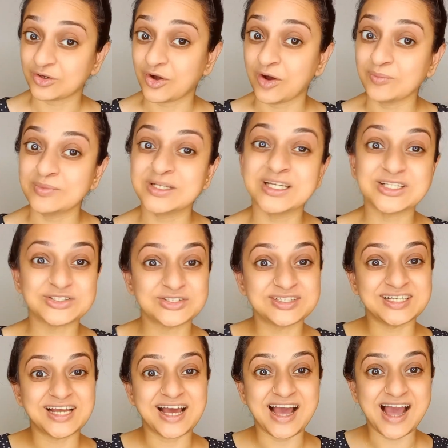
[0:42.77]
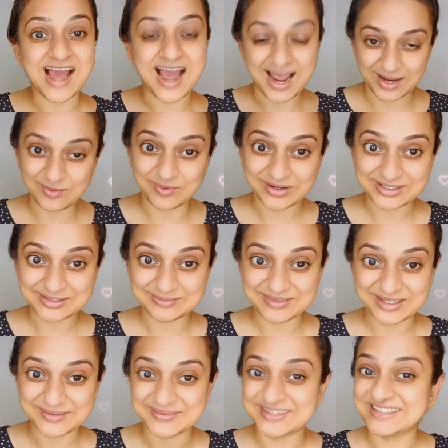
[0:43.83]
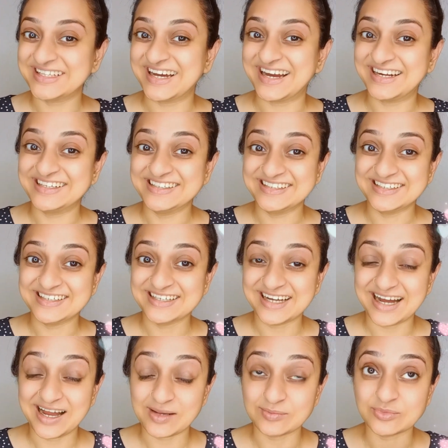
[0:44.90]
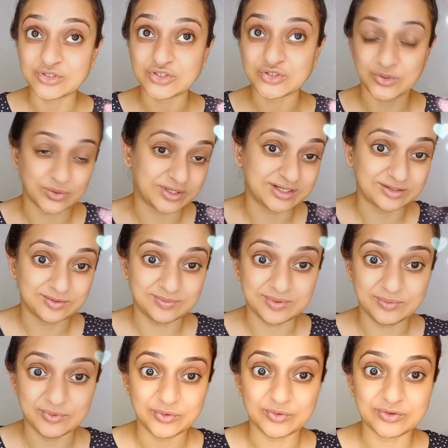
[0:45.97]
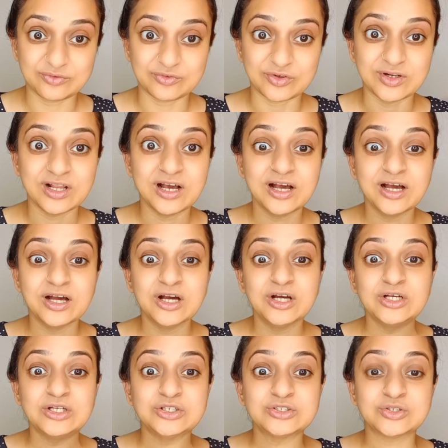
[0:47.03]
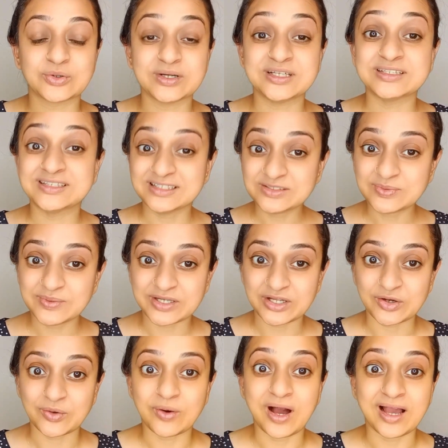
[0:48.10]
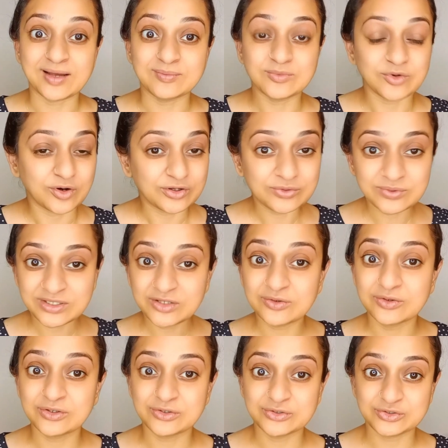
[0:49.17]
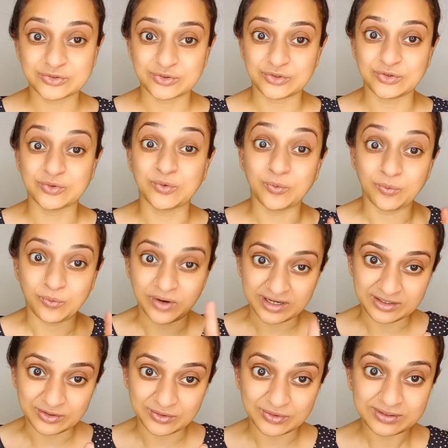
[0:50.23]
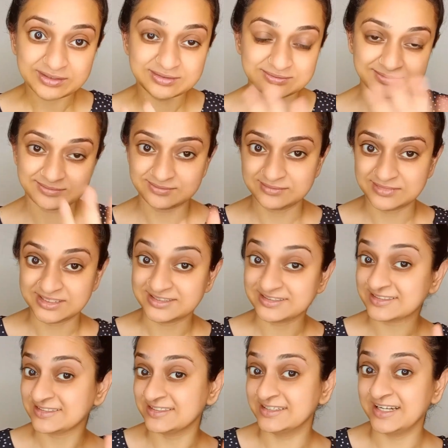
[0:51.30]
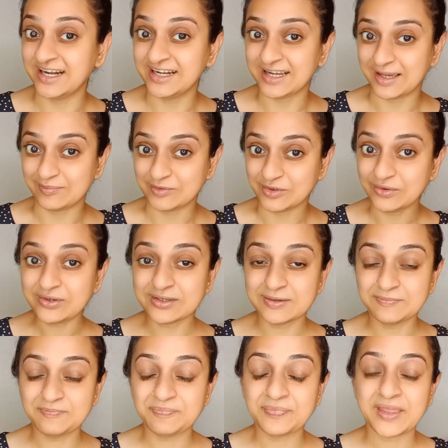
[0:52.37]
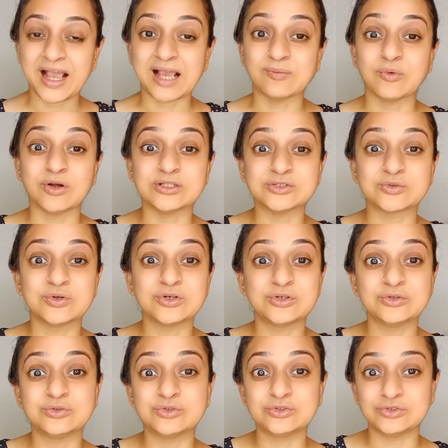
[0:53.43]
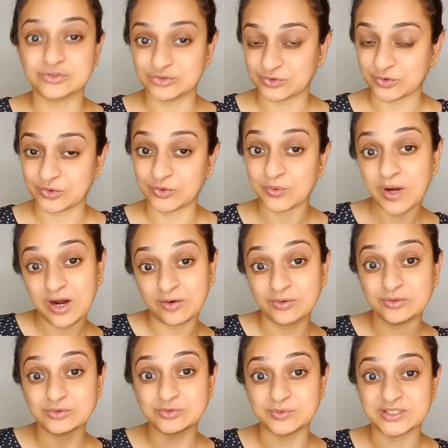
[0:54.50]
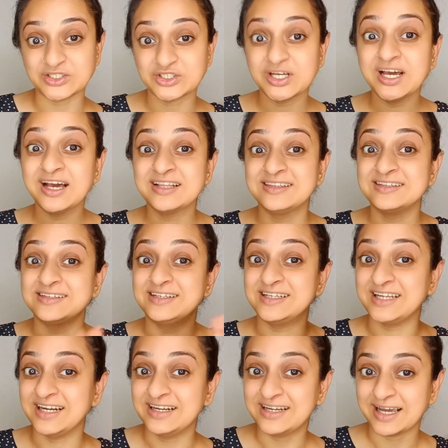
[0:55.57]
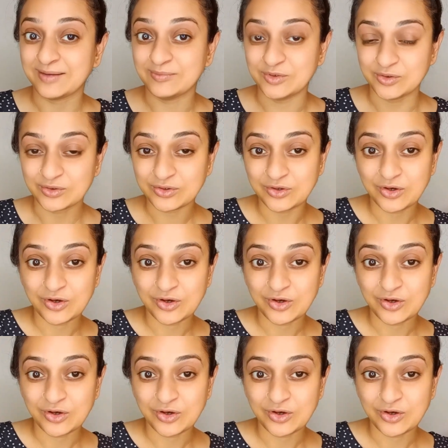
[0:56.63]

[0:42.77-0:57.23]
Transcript: combination I want to play with, and I'm sure it will be beautiful. So in this video, I am not only going to show you one look, means the daytime look. I'm also going to show you how to switch the daytime look